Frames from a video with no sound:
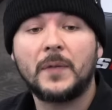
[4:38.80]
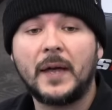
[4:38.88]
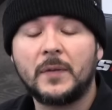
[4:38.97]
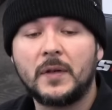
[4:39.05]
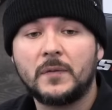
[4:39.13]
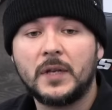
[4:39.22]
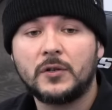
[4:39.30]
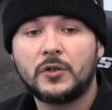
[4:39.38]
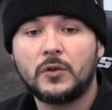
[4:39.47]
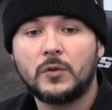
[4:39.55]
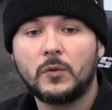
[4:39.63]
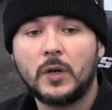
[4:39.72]
then the the
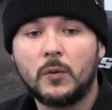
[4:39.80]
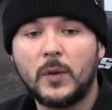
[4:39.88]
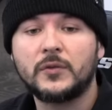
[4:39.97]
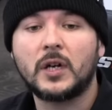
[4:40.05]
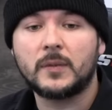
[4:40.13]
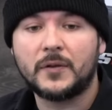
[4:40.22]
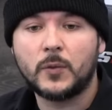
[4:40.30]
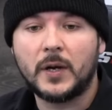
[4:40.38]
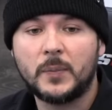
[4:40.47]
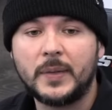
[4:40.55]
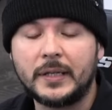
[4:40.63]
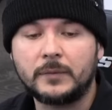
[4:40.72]
issue uh, we've talked about this quite
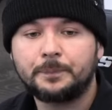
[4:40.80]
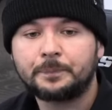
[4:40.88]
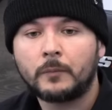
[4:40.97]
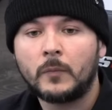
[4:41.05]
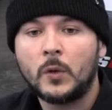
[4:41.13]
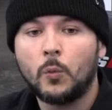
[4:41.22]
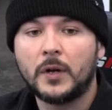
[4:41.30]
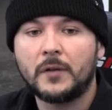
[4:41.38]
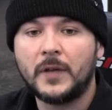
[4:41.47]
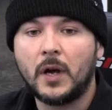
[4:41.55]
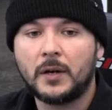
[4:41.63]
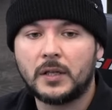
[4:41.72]
a bit. One of
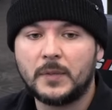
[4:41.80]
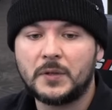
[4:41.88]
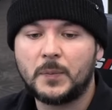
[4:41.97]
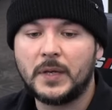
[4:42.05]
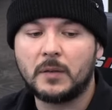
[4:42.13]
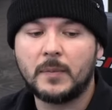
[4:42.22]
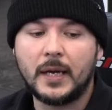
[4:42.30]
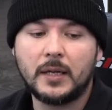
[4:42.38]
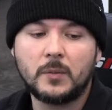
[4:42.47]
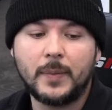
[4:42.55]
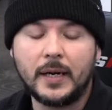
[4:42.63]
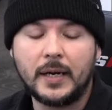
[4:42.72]
the arguments being
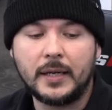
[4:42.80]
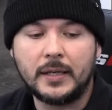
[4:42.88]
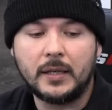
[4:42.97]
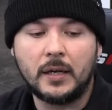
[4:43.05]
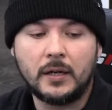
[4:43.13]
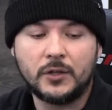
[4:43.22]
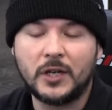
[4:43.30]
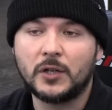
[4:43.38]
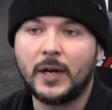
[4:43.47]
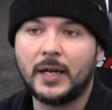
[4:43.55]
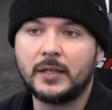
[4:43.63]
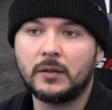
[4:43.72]
made by uh, gender
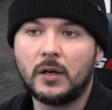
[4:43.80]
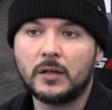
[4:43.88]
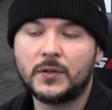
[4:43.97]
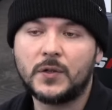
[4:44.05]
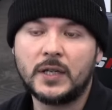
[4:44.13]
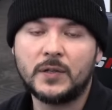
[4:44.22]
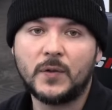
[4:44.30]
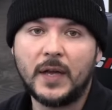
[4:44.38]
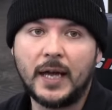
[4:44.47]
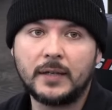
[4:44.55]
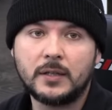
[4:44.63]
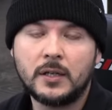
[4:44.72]
ideologues is
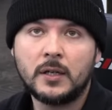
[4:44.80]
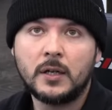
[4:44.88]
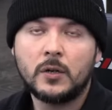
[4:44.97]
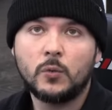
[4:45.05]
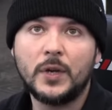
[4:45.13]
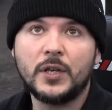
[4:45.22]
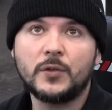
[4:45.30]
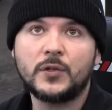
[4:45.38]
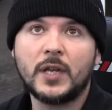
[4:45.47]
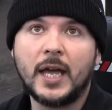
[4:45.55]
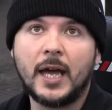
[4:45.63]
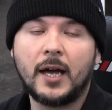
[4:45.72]
that we used
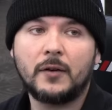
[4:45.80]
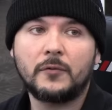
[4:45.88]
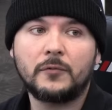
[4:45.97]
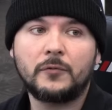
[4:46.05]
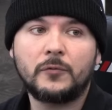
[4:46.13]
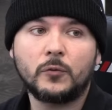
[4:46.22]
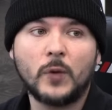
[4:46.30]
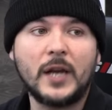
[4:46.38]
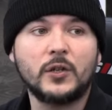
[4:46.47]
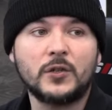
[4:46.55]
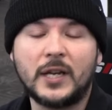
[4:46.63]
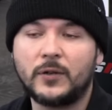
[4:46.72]
to have
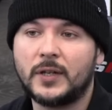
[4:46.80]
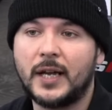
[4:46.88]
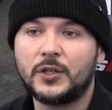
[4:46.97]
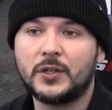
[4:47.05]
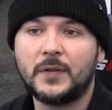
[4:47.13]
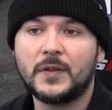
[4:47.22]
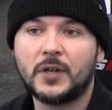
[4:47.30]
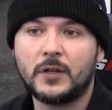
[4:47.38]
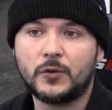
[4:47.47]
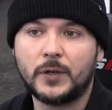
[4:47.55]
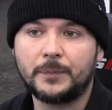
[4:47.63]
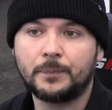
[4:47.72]
racial segregation in this
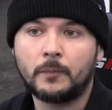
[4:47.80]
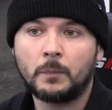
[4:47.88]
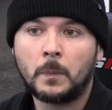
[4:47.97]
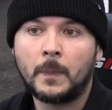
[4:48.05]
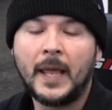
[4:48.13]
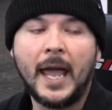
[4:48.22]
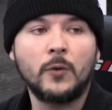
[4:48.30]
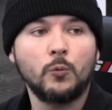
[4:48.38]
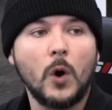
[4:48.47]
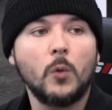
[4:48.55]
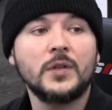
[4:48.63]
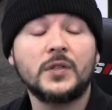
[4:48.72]
country. Mm -hmm. And
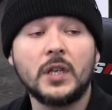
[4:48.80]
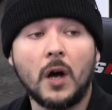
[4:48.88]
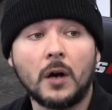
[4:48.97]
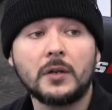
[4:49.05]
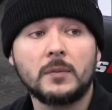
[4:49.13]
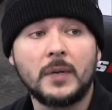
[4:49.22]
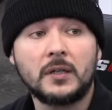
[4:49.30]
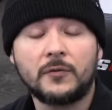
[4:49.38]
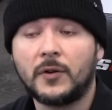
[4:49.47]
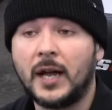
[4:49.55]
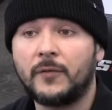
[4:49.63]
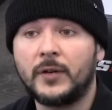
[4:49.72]
what was the argument
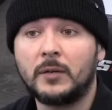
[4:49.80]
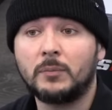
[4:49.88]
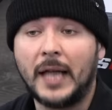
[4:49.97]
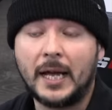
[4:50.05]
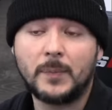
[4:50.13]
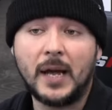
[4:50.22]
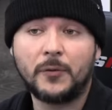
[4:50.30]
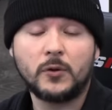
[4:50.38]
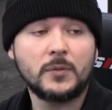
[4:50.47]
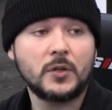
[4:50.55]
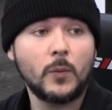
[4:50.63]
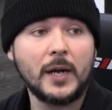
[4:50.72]
for having black
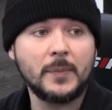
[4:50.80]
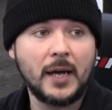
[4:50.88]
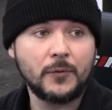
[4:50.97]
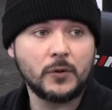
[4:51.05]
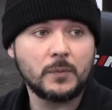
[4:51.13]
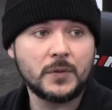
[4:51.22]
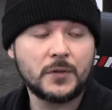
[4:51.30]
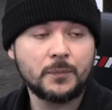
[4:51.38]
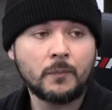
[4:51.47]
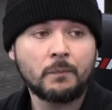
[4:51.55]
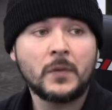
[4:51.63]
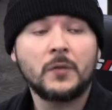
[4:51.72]
bathrooms and white bathrooms?
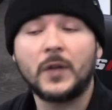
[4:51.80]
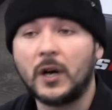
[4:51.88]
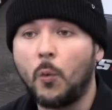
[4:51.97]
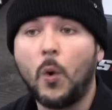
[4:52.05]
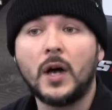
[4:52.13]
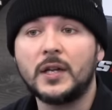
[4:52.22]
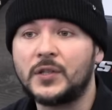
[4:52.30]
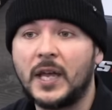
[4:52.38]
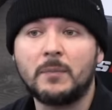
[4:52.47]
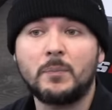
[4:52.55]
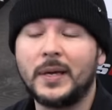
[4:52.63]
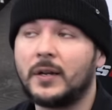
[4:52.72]
There was
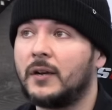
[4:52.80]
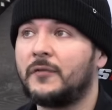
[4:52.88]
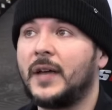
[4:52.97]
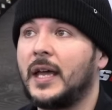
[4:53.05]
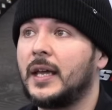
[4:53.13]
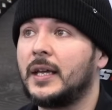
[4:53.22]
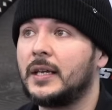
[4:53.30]
a bit of a